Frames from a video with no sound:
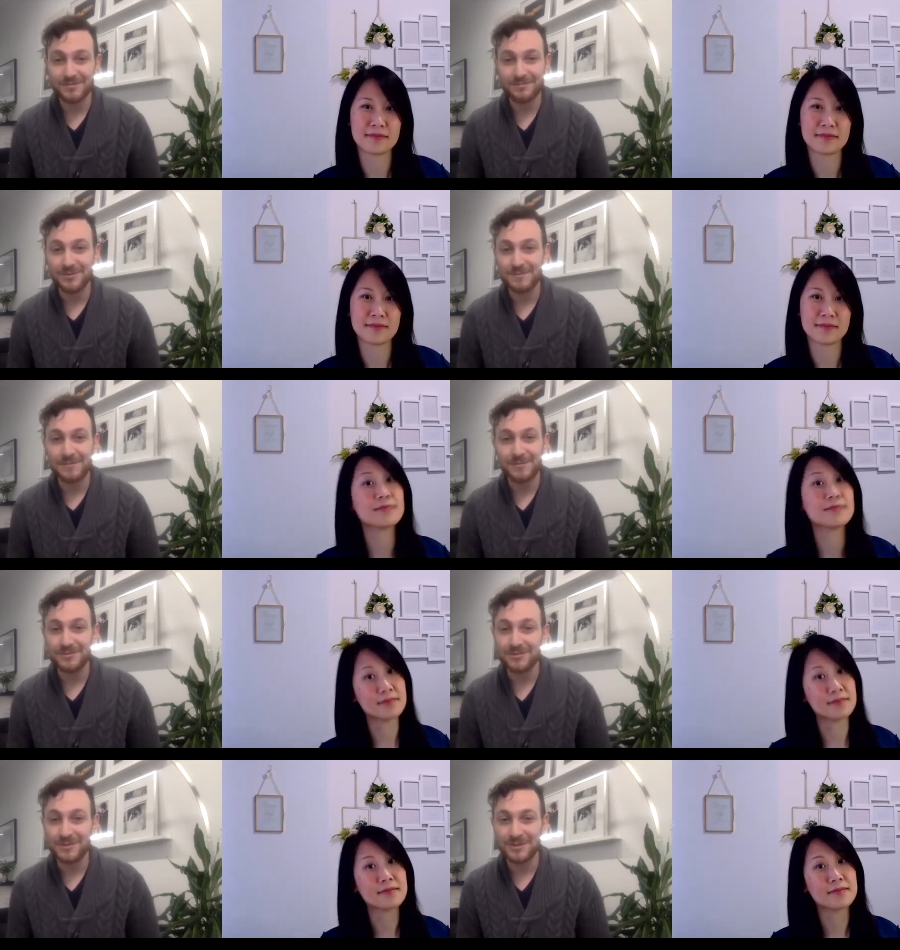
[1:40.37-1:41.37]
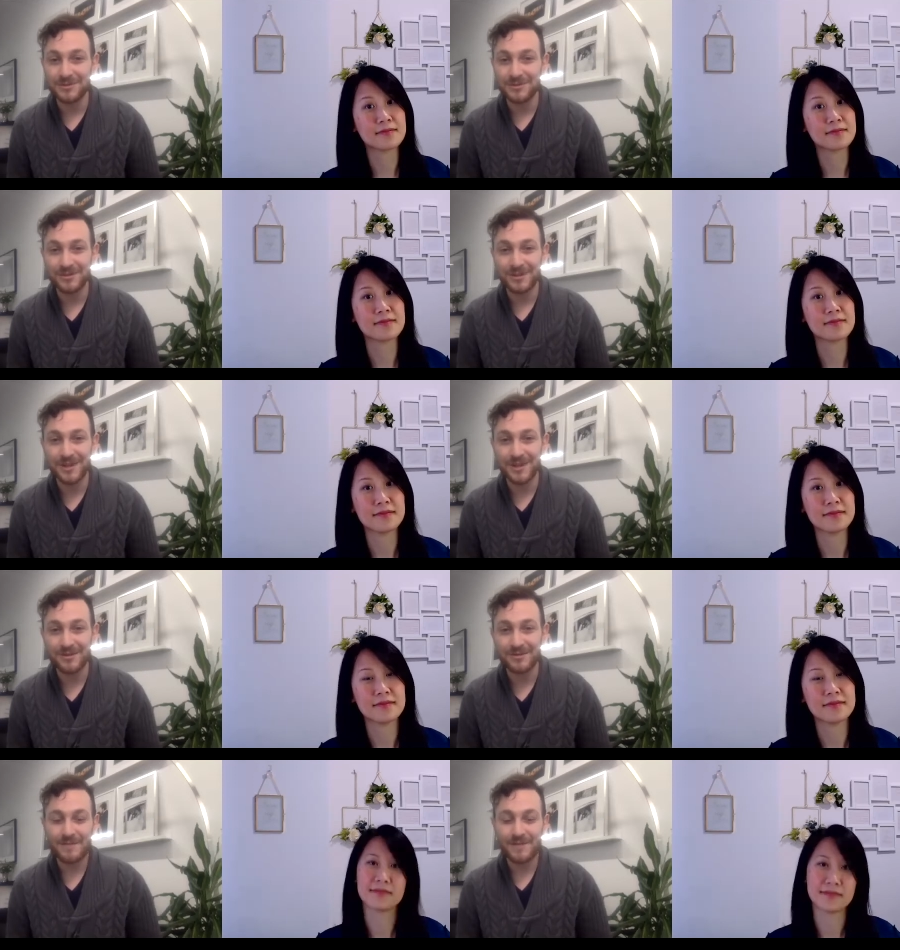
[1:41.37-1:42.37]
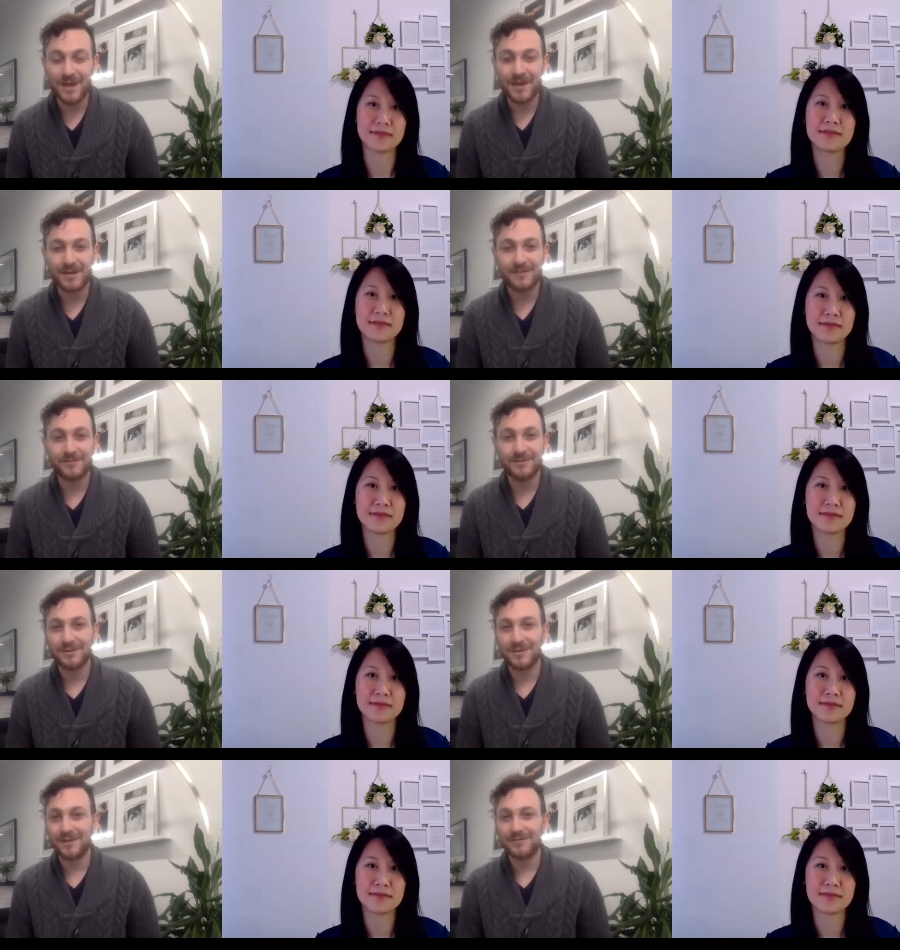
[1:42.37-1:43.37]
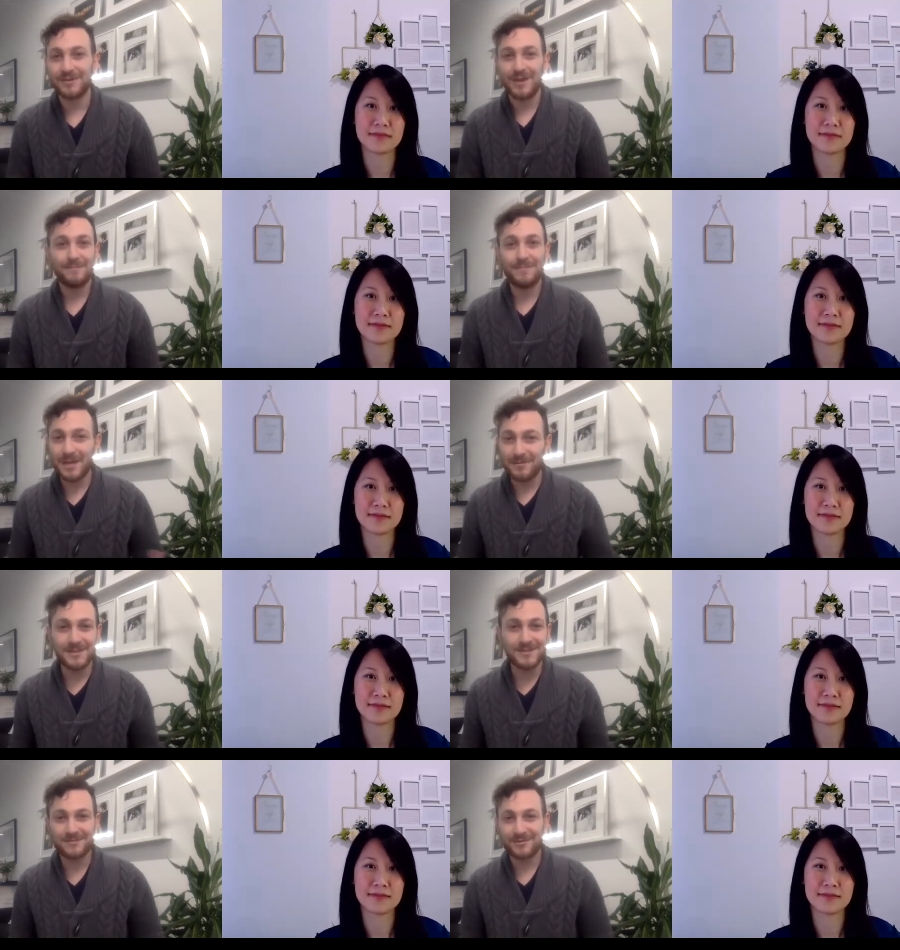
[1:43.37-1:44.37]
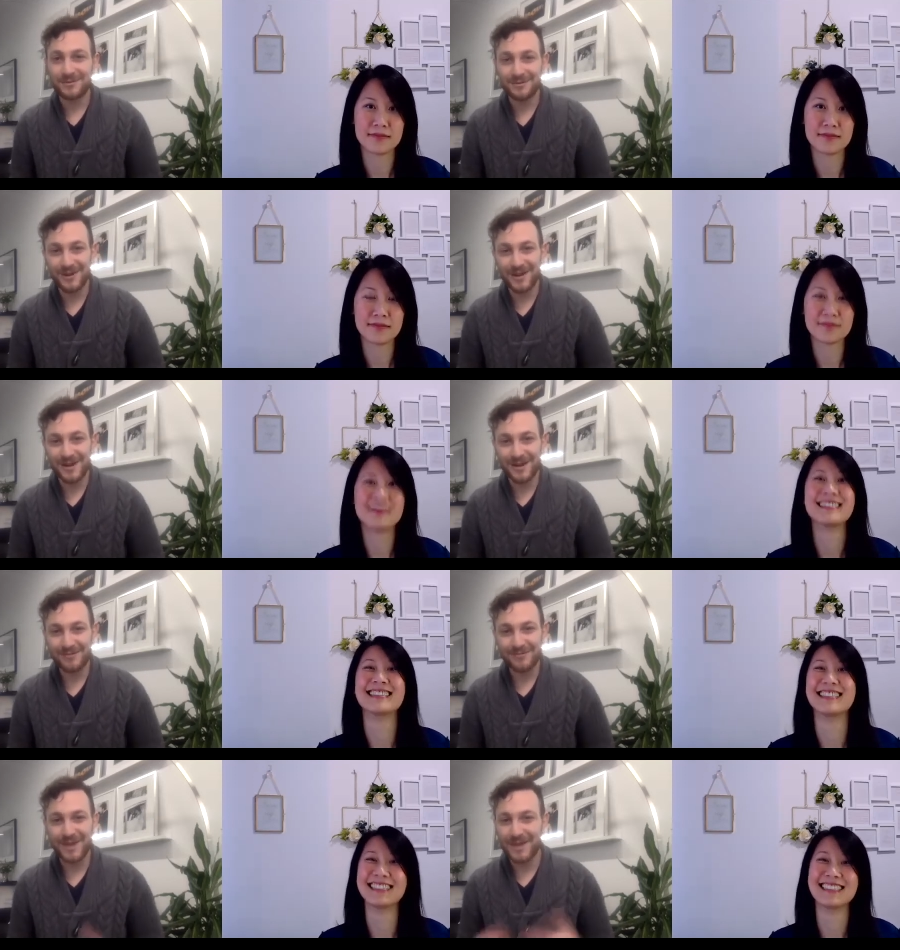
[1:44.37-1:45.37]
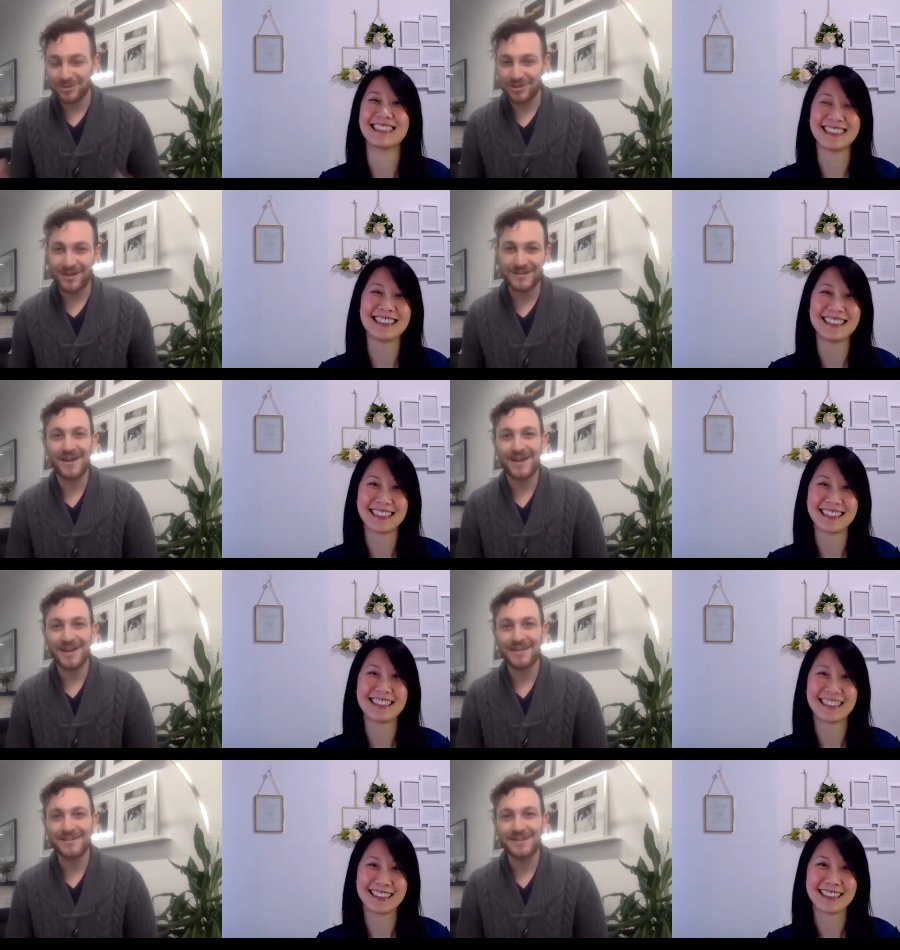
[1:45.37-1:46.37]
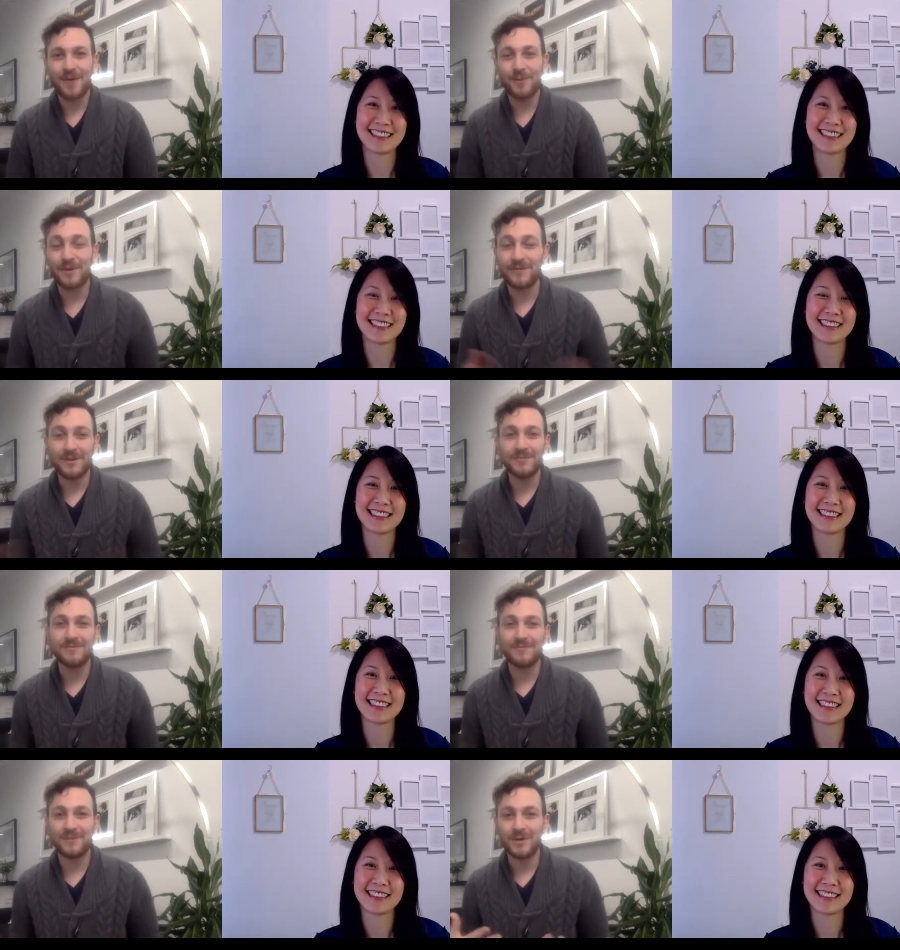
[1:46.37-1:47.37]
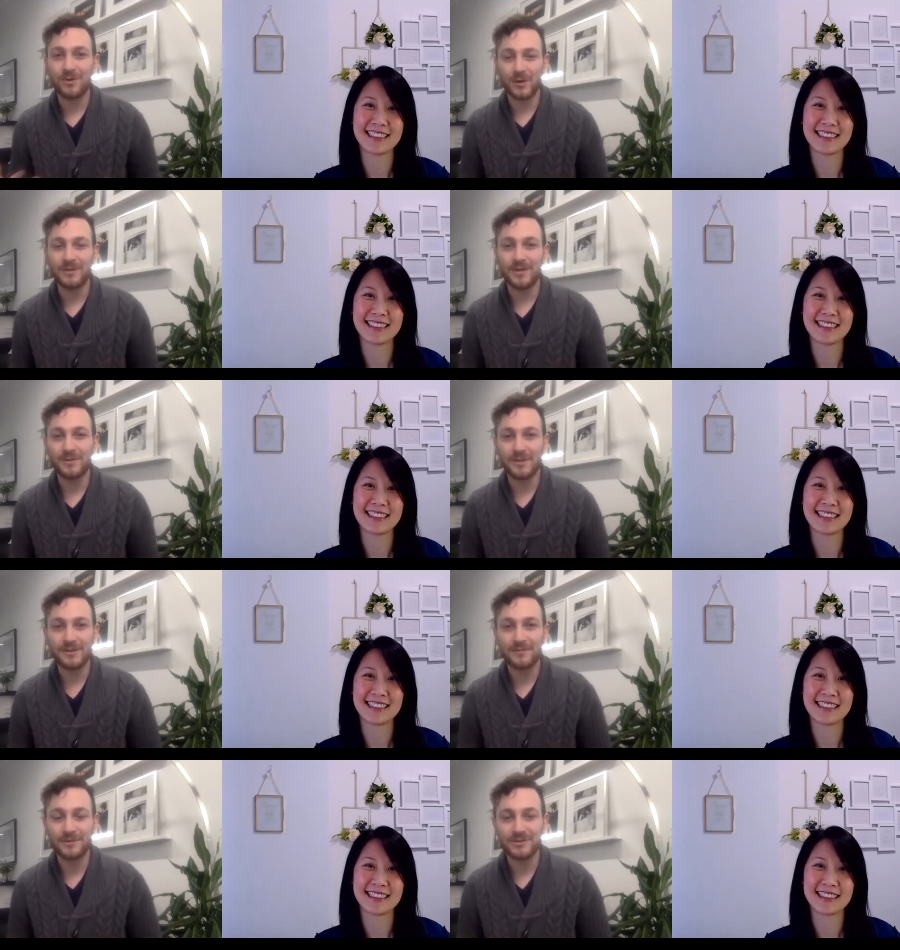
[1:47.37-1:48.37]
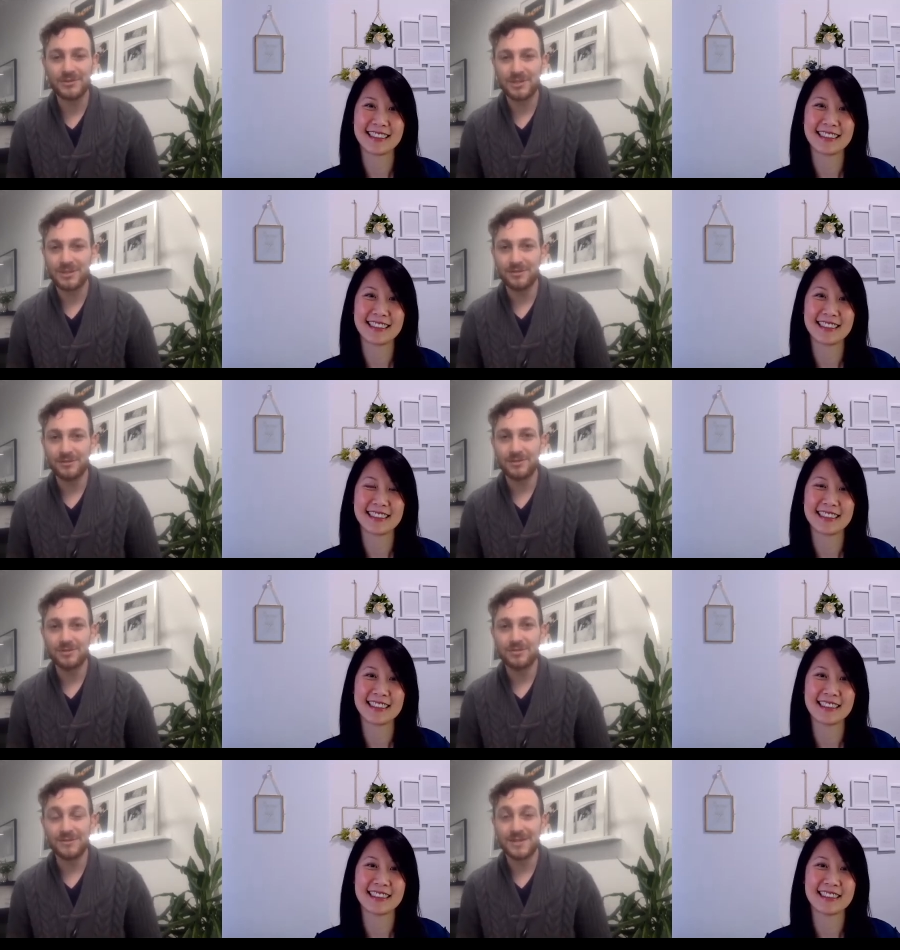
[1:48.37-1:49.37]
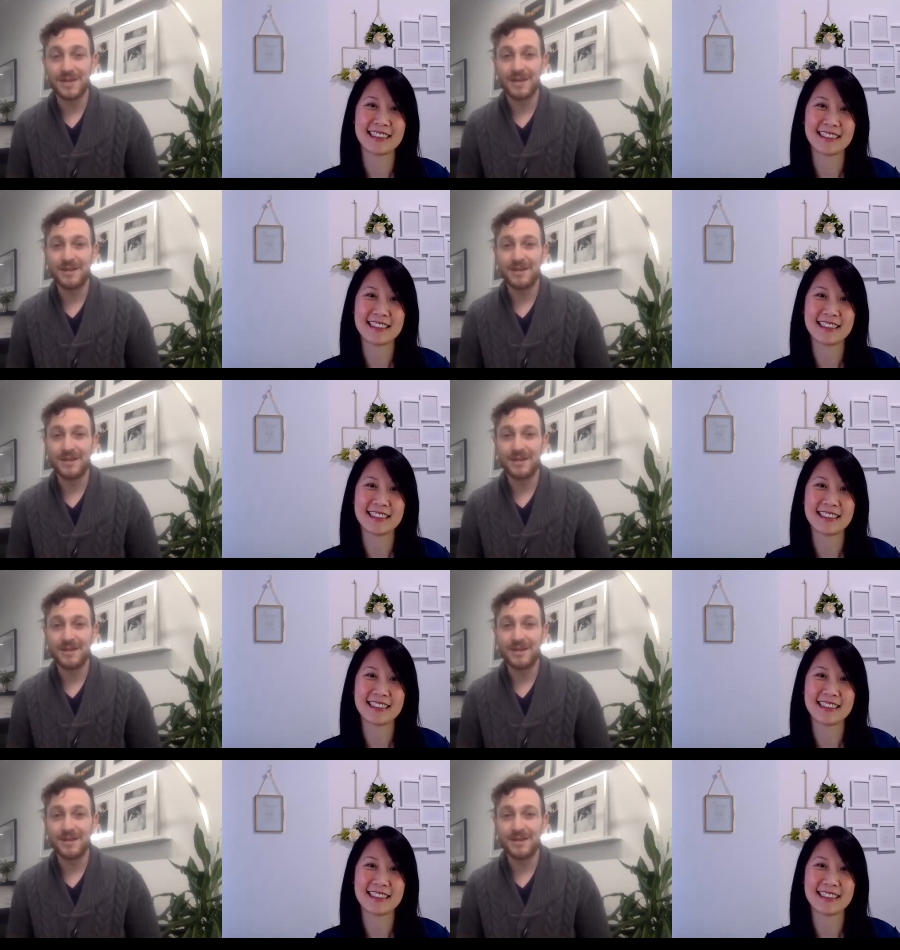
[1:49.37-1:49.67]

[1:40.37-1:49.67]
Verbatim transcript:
Speaker 1: most people do when they're starting out. I photographed babies, I photographed headshots, and what I found very quickly within the first year or two was that